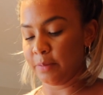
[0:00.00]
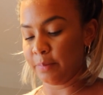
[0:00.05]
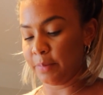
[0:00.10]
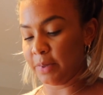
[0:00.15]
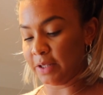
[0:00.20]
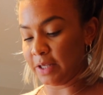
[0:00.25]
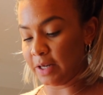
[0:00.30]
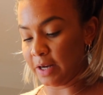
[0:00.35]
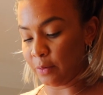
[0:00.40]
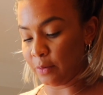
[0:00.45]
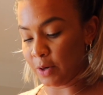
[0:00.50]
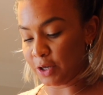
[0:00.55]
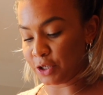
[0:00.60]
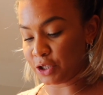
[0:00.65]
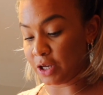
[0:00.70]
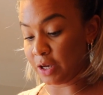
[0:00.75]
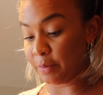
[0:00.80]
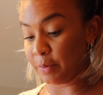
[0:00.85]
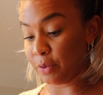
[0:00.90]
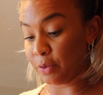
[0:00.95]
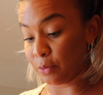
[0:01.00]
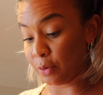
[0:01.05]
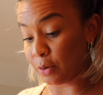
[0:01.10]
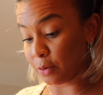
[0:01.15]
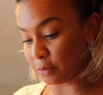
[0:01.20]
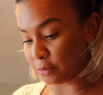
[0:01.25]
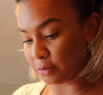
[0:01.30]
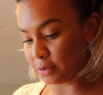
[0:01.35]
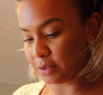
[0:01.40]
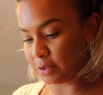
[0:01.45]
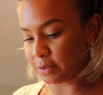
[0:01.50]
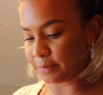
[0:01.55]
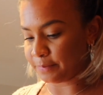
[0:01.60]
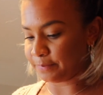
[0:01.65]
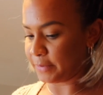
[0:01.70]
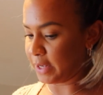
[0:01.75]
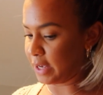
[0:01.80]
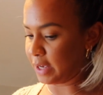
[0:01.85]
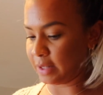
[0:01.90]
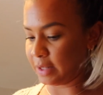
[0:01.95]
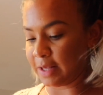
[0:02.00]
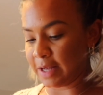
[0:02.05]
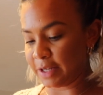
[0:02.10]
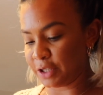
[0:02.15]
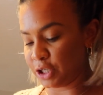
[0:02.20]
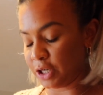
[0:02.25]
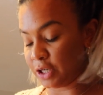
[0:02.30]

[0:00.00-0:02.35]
But then I watched Game of Thrones, and that